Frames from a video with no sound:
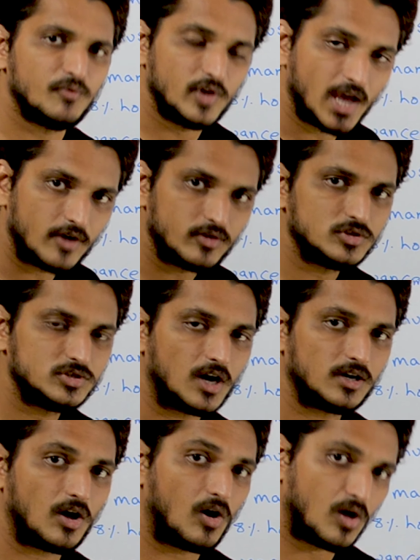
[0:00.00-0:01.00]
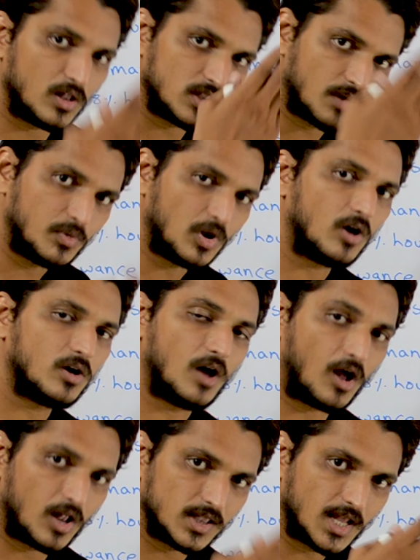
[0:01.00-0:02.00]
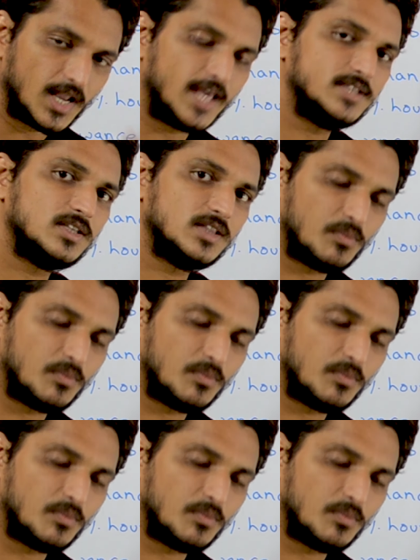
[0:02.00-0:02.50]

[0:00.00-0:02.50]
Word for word: we have to start all the lines in